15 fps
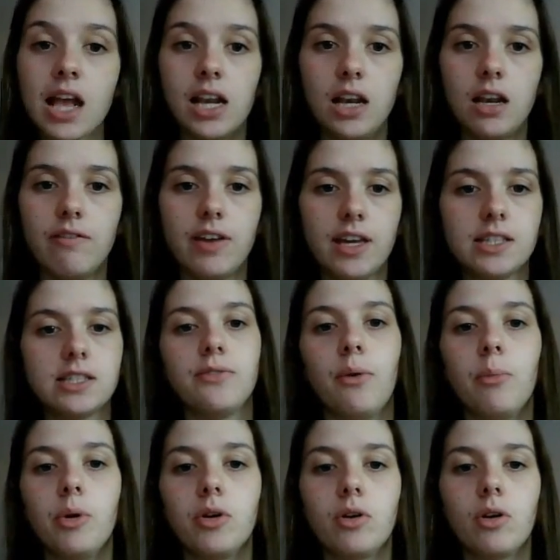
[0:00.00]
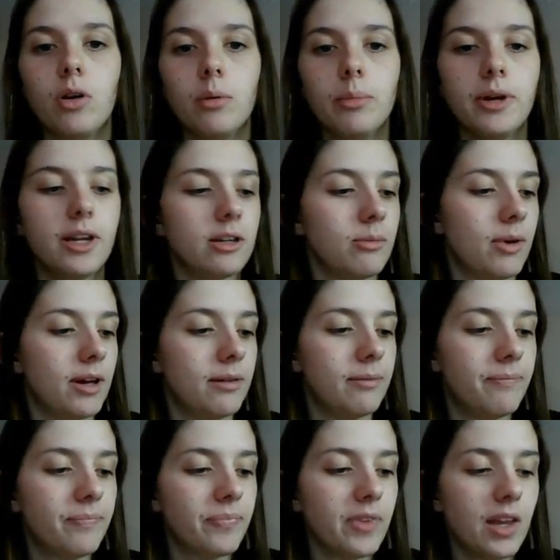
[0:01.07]
Love it. It's for book club anyway.
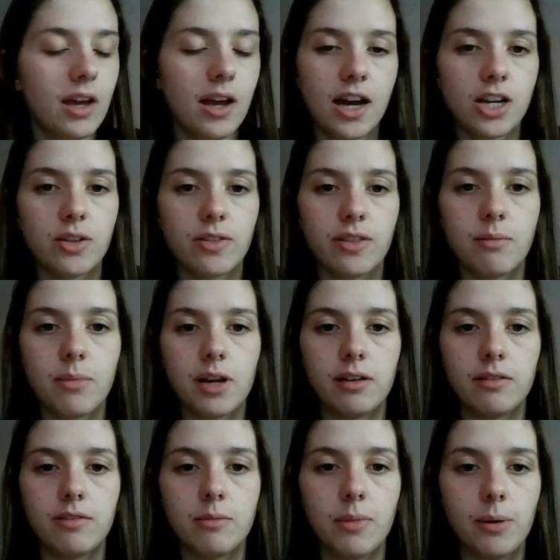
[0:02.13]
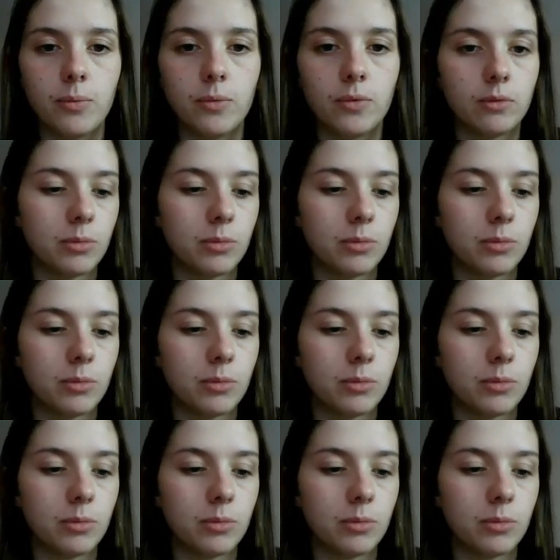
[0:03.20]
I don't think many of the men will